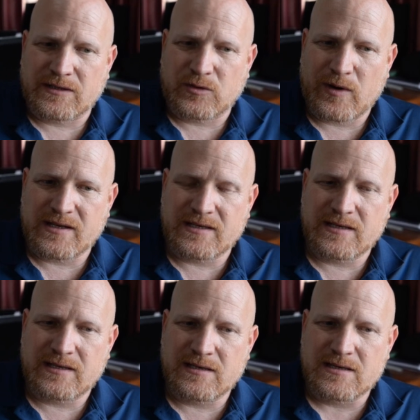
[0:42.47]

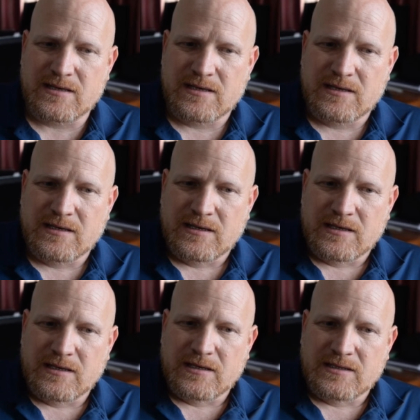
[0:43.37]

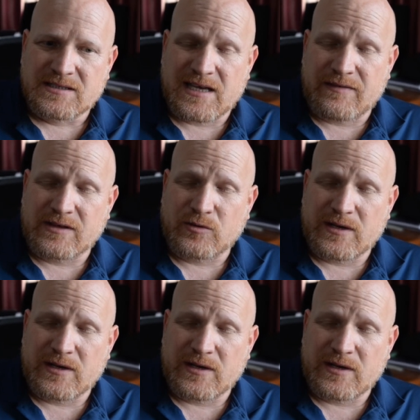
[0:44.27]
27,